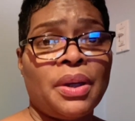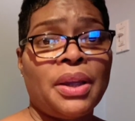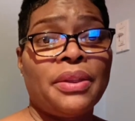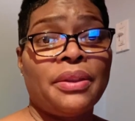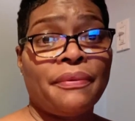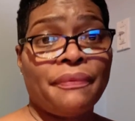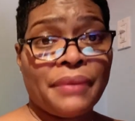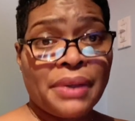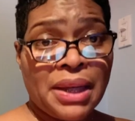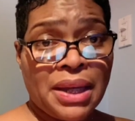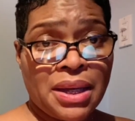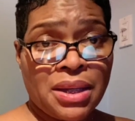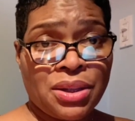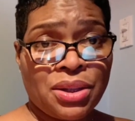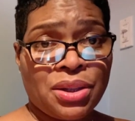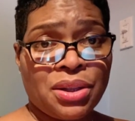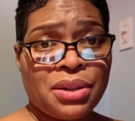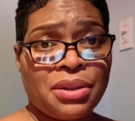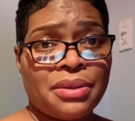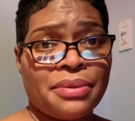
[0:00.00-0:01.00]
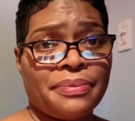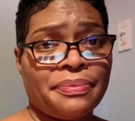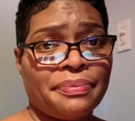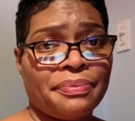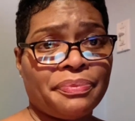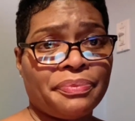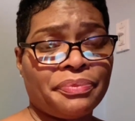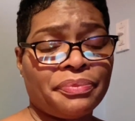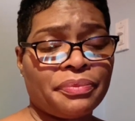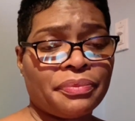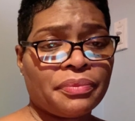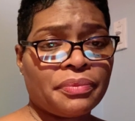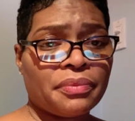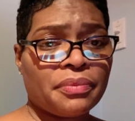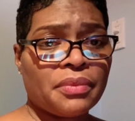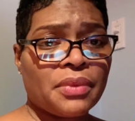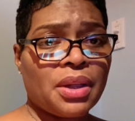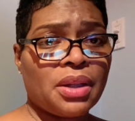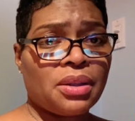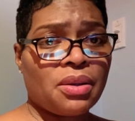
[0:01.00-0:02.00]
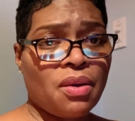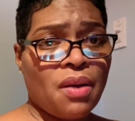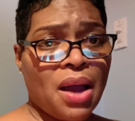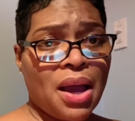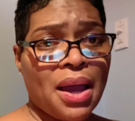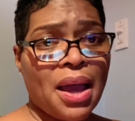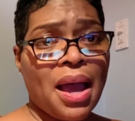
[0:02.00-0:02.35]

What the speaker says: the flesh. So I